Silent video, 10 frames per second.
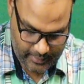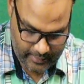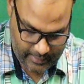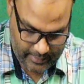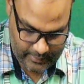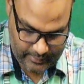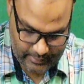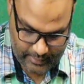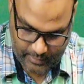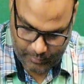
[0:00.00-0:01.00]
that is
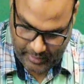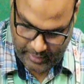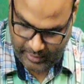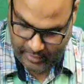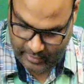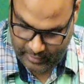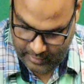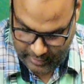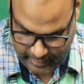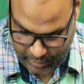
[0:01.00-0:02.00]
we
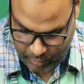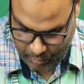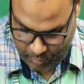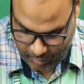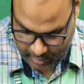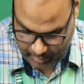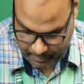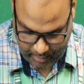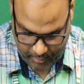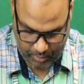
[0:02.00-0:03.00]
need to know
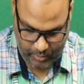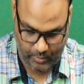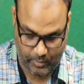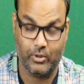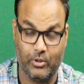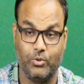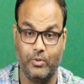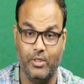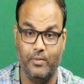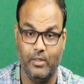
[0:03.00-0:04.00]
about the
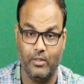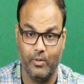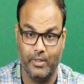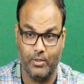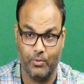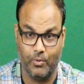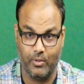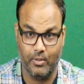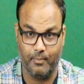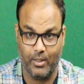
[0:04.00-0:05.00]
student will going to know
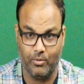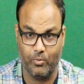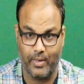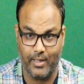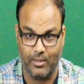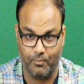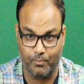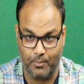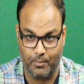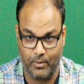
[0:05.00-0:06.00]
about what
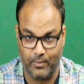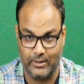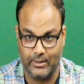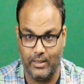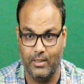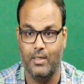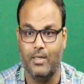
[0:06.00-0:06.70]
upper frequency